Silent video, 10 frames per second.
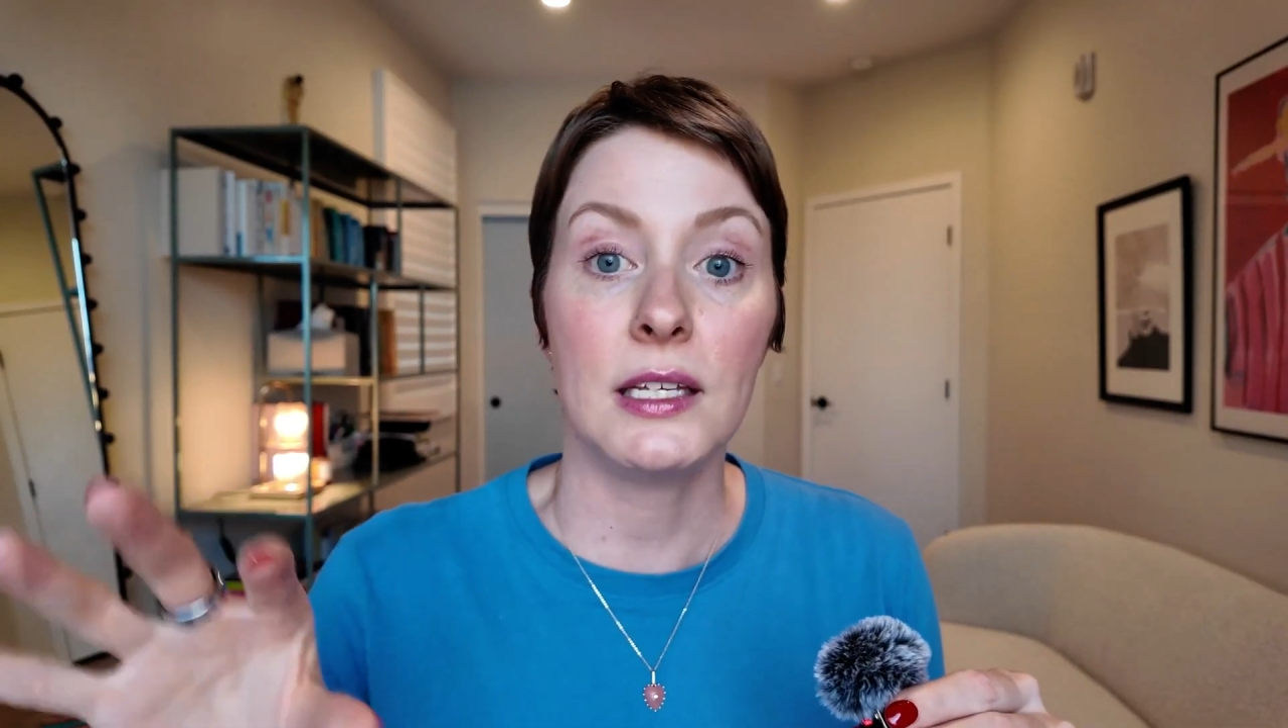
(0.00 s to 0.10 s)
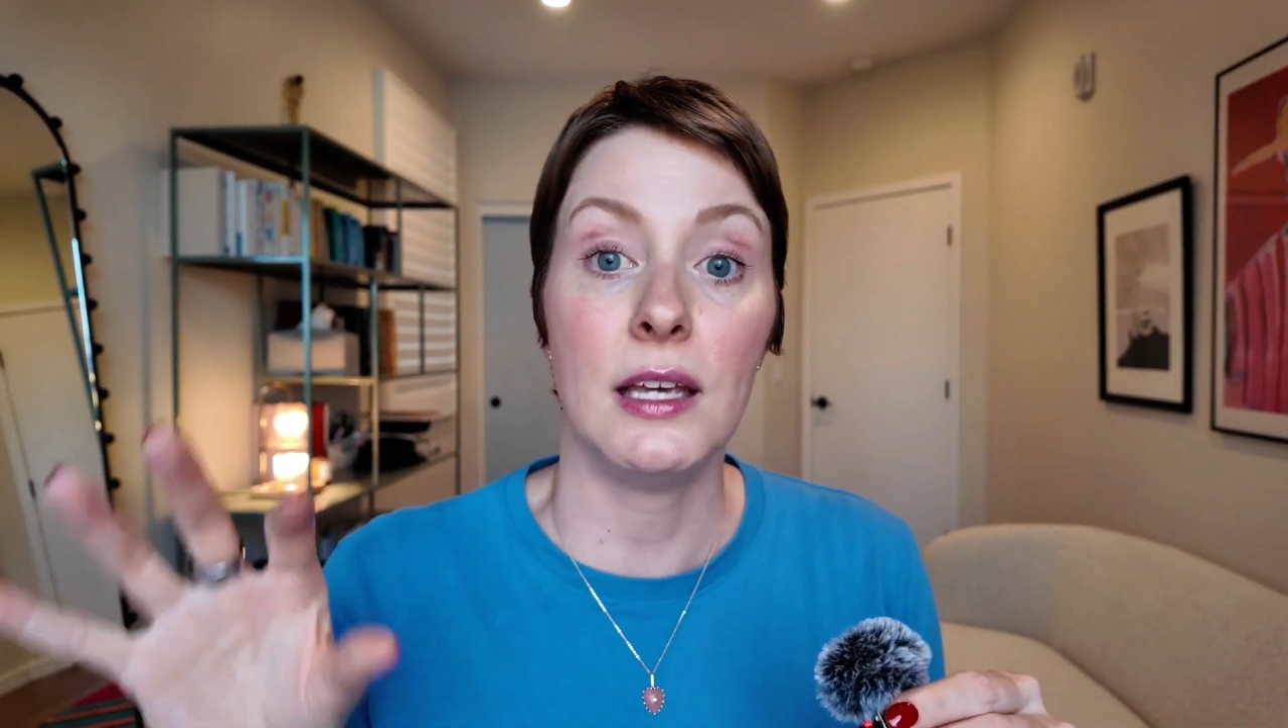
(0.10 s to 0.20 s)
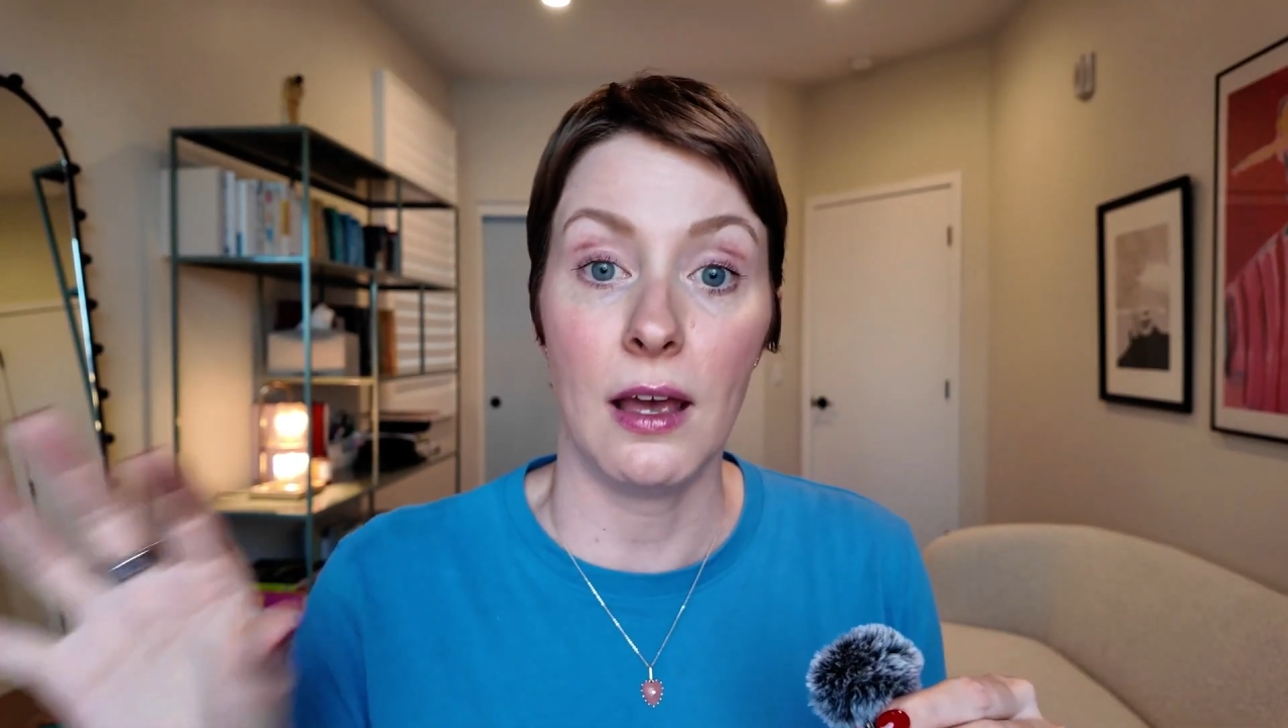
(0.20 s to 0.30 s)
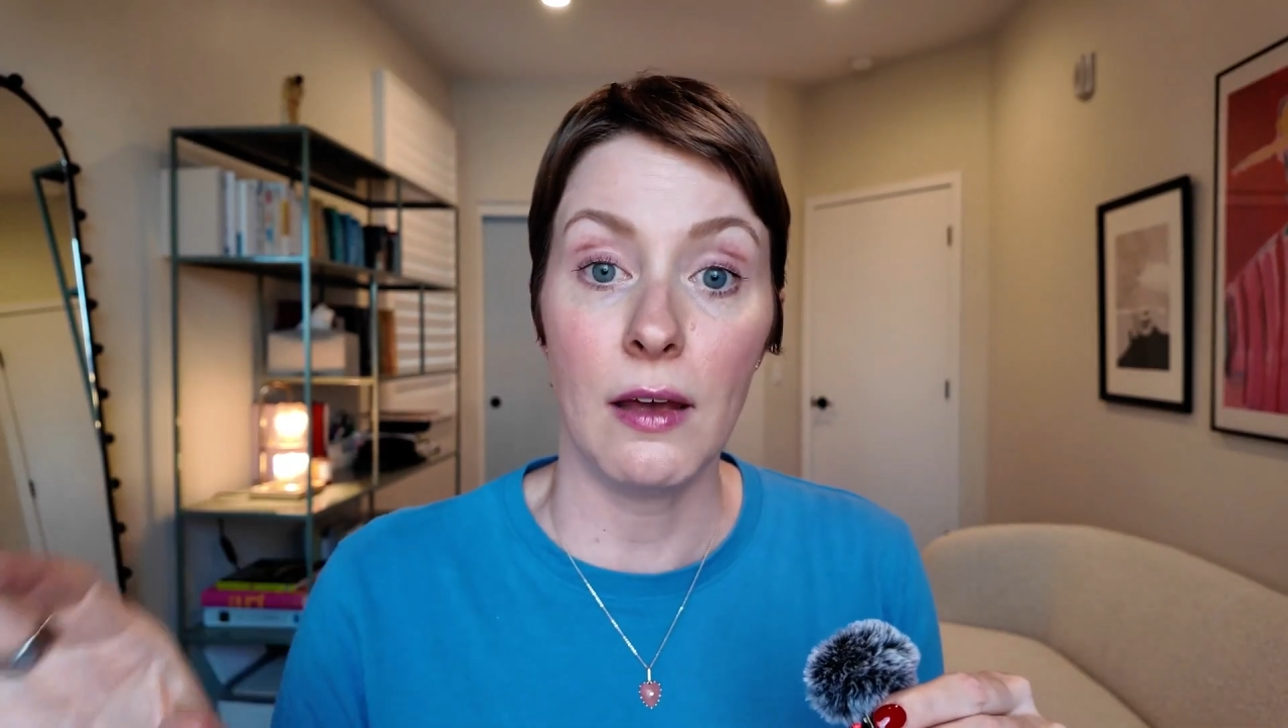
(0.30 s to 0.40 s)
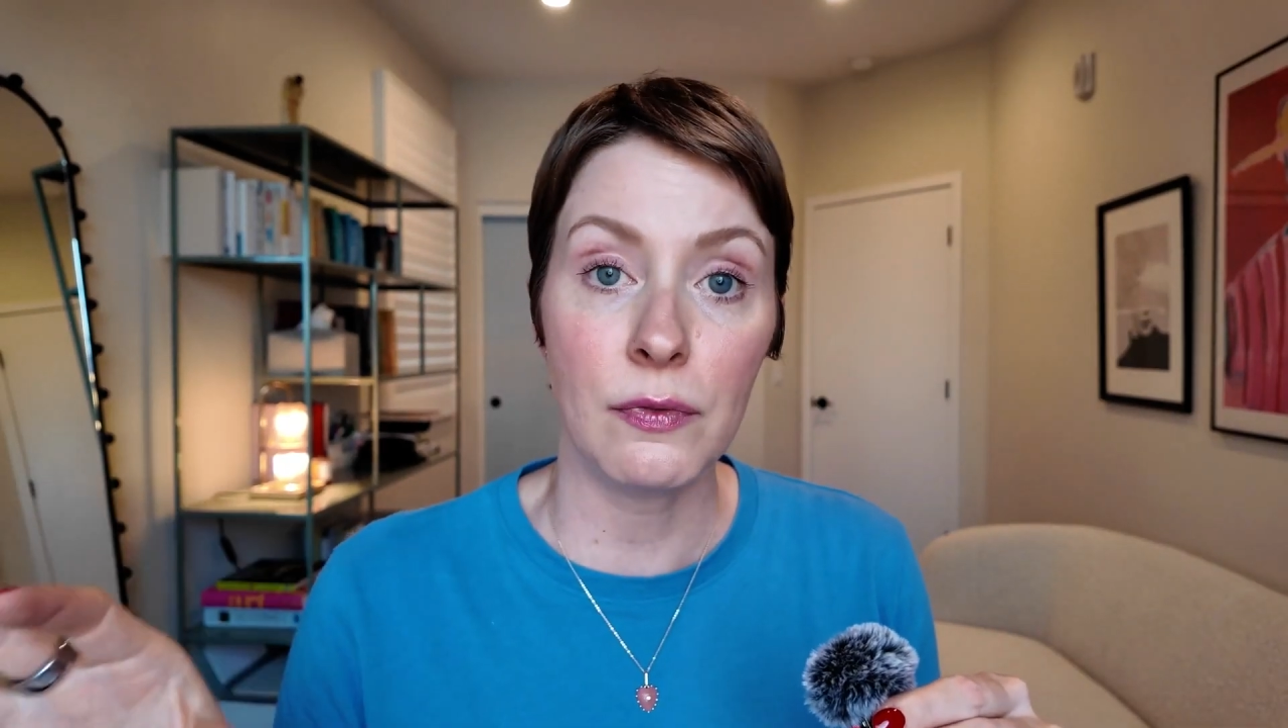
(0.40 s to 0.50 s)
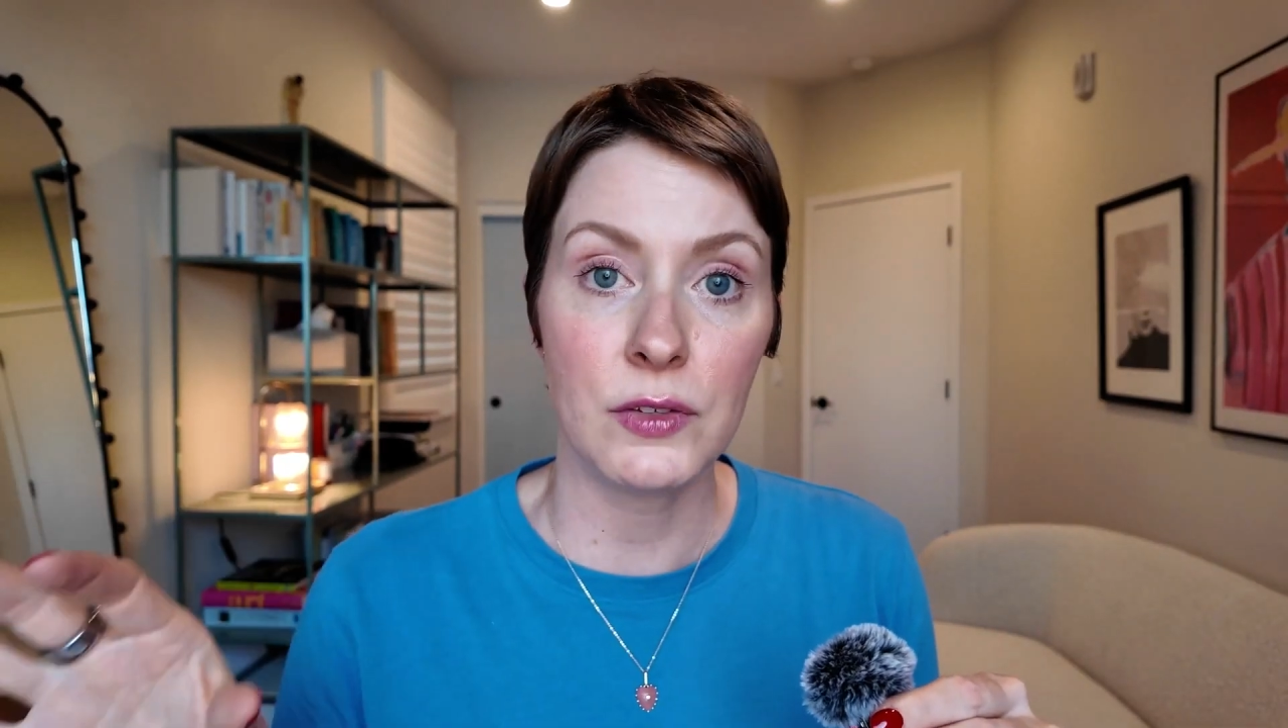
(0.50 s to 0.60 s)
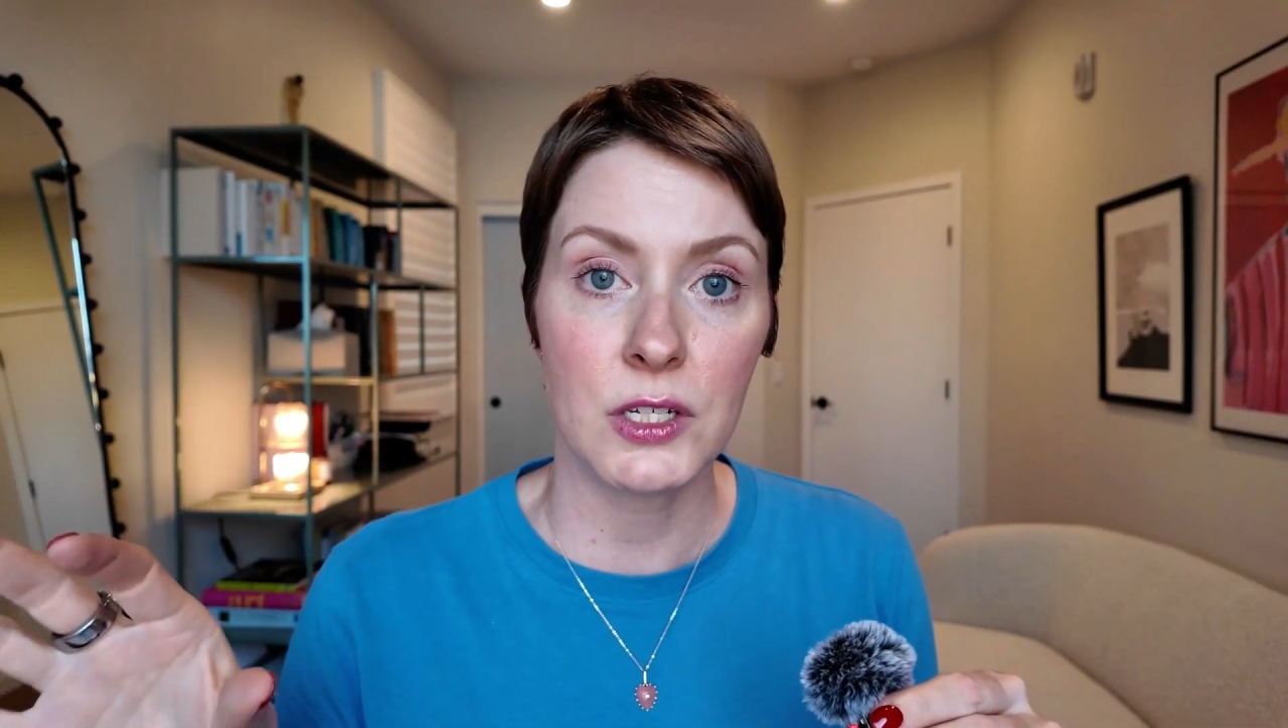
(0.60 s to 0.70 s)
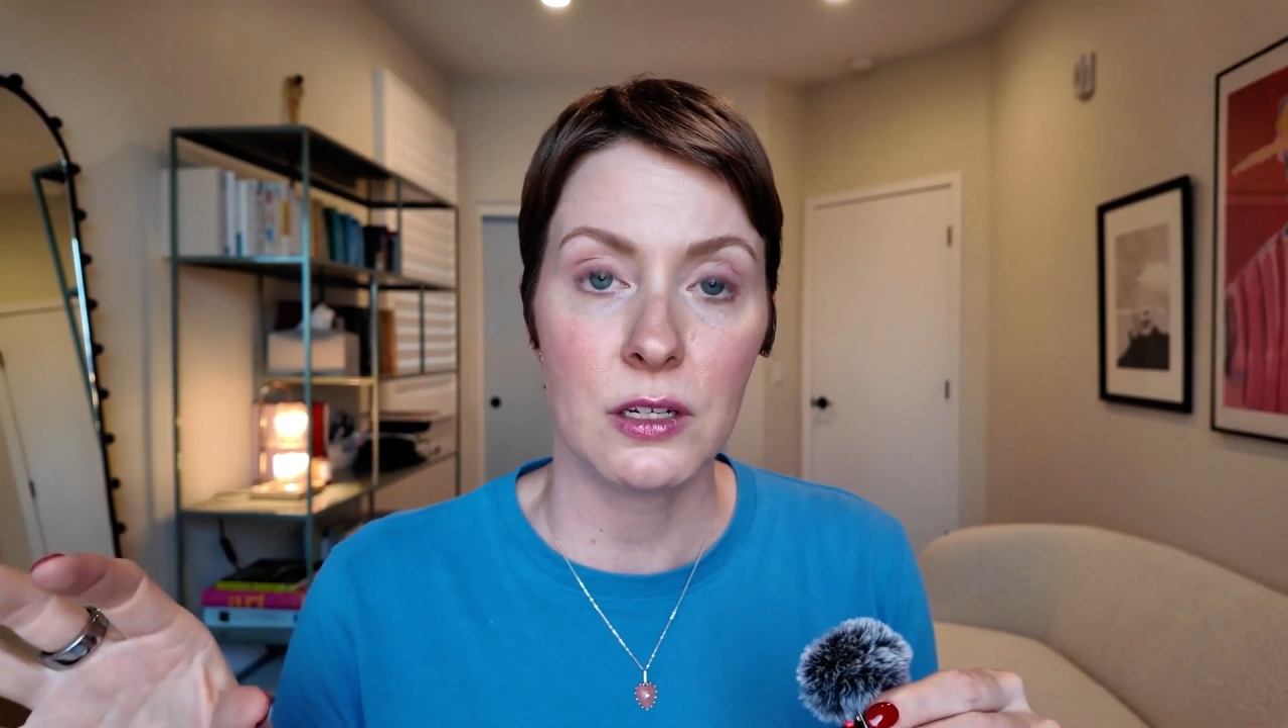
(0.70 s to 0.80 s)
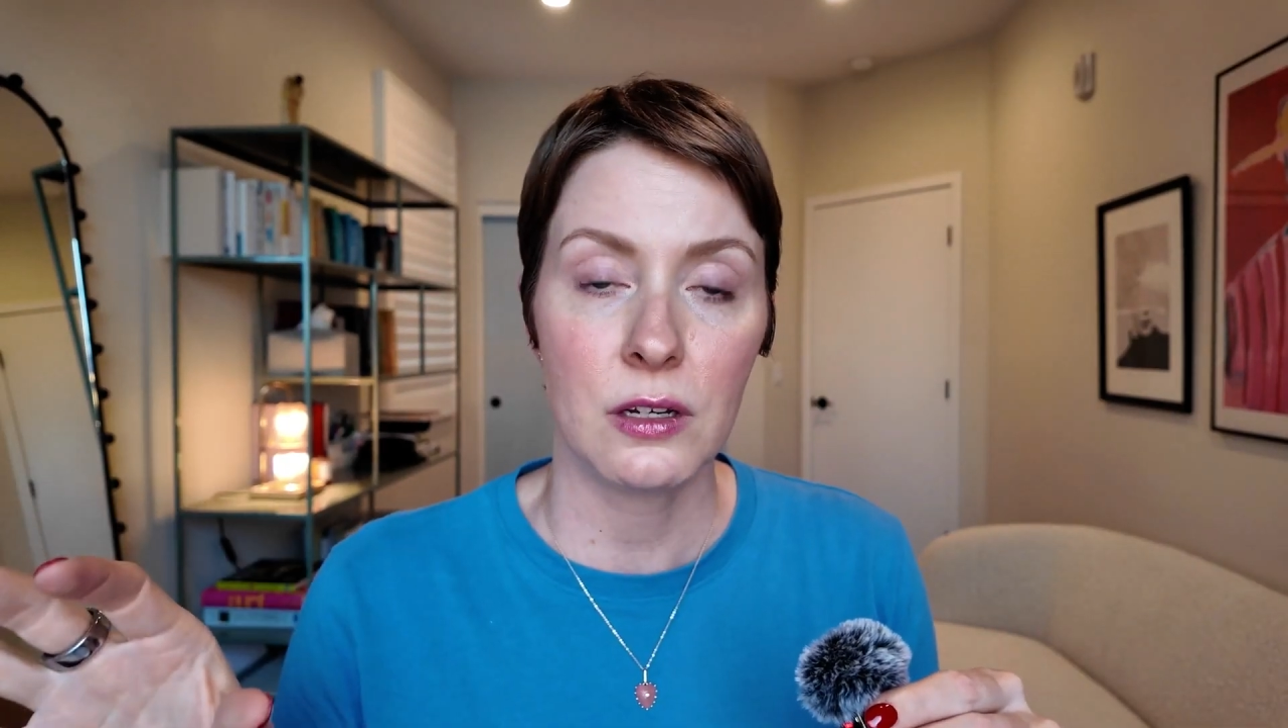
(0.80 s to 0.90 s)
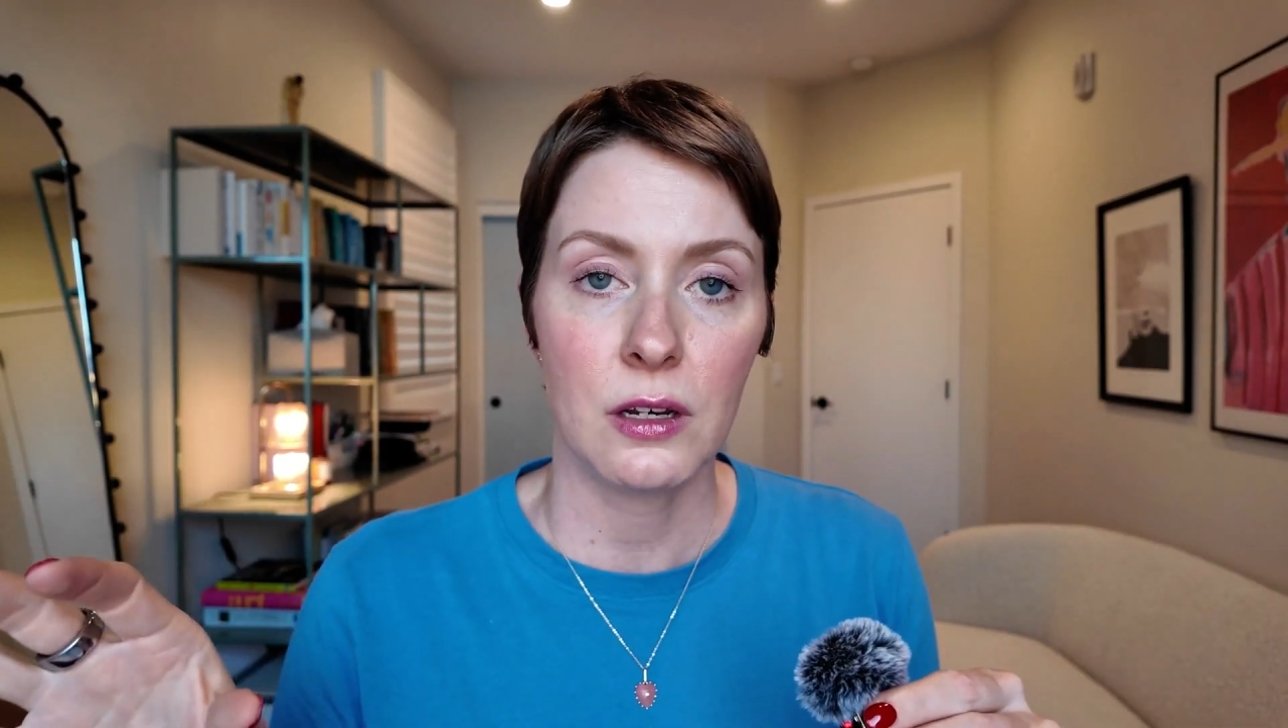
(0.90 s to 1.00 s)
gift